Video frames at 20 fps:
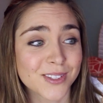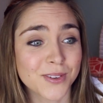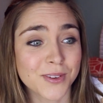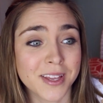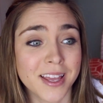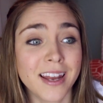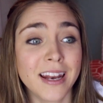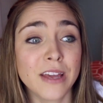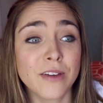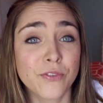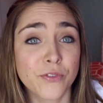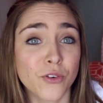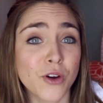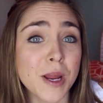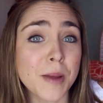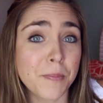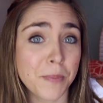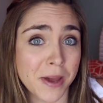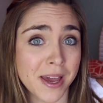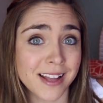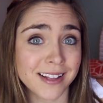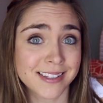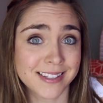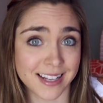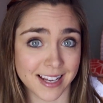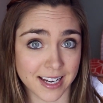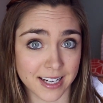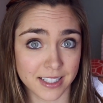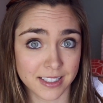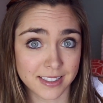So getting free
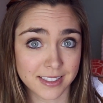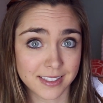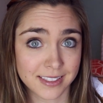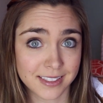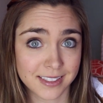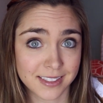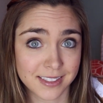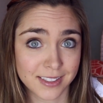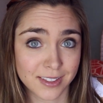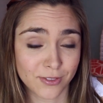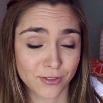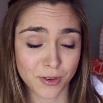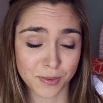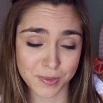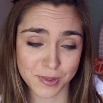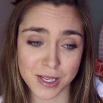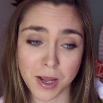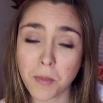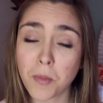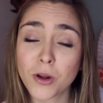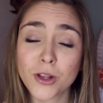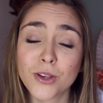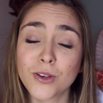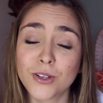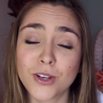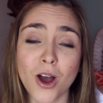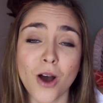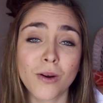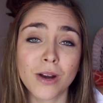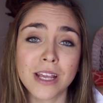pizza from someone
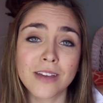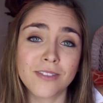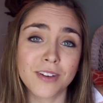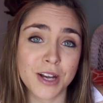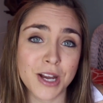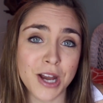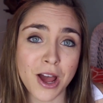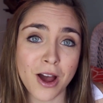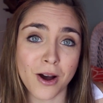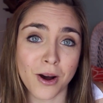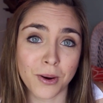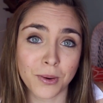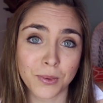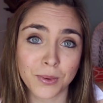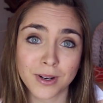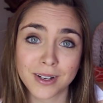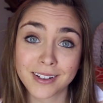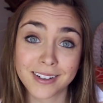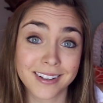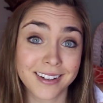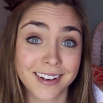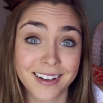you don't even know,